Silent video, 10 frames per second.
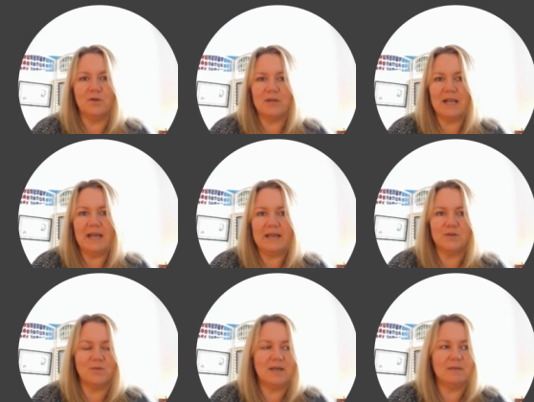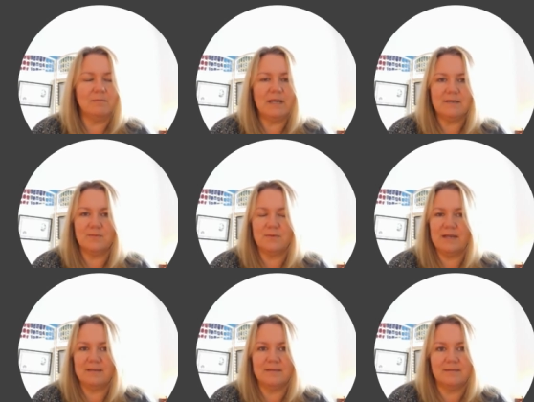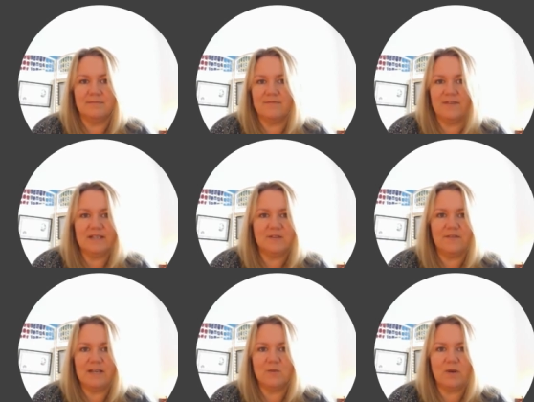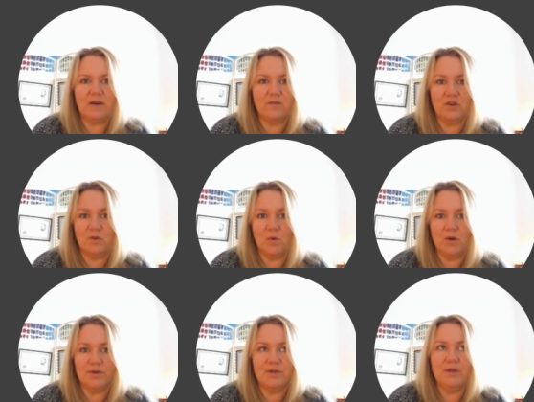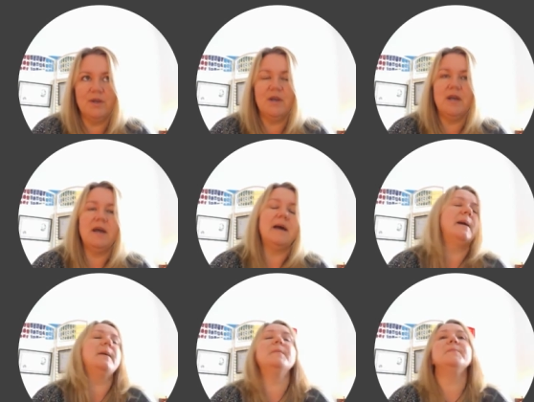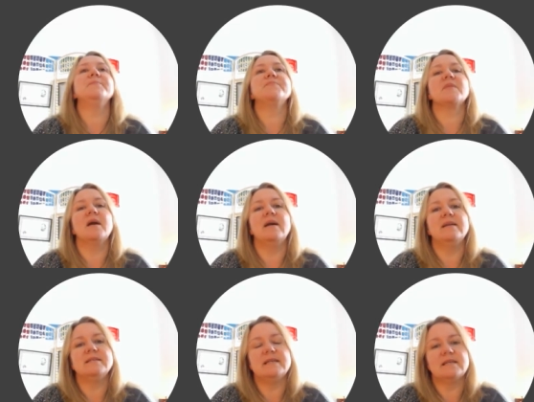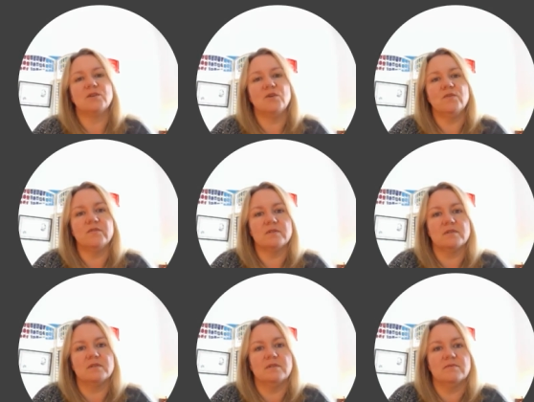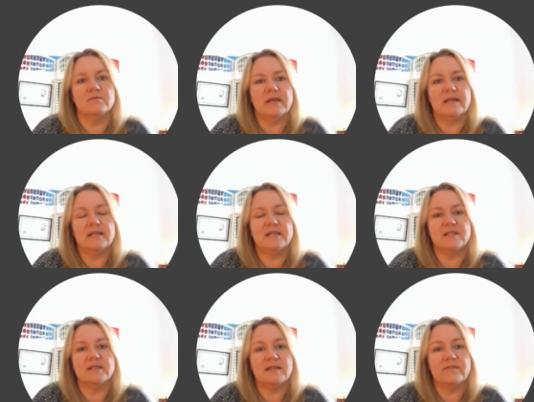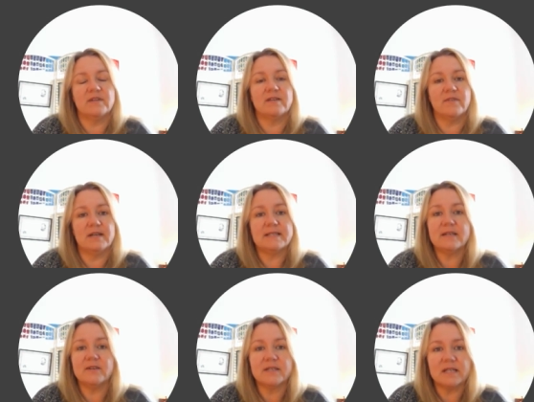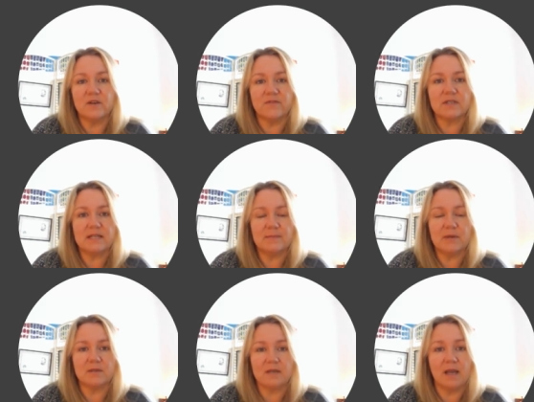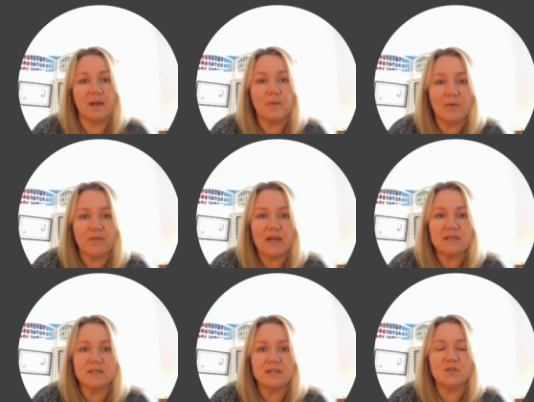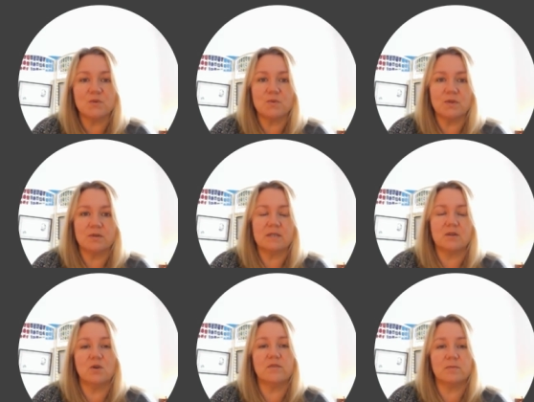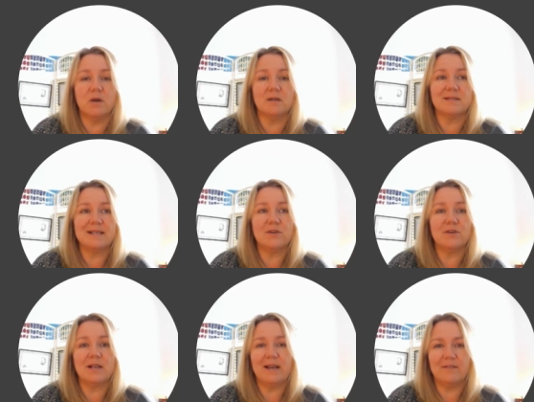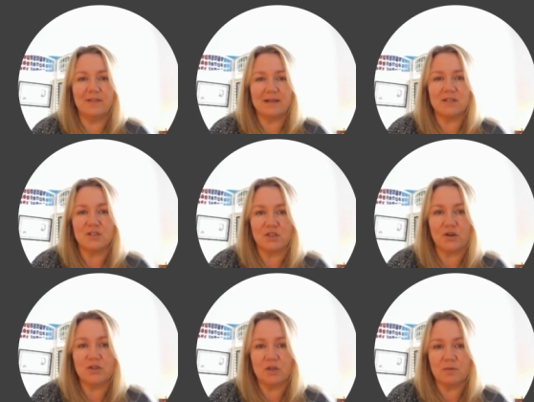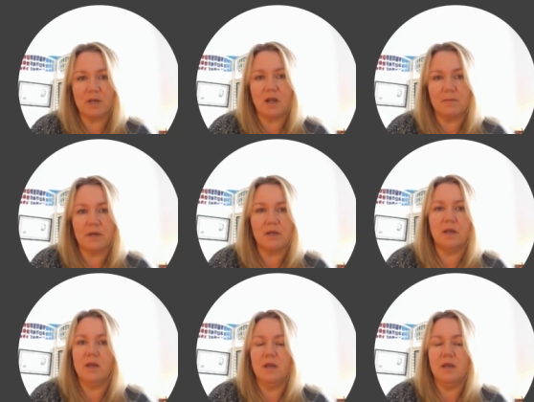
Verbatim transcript: online or we can meet in face to face, whatever you want. Um, I take the COVID regulations and everything very seriously, obviously, because I am a professional. So there is a COVID policy online. If that concerns you about coming out,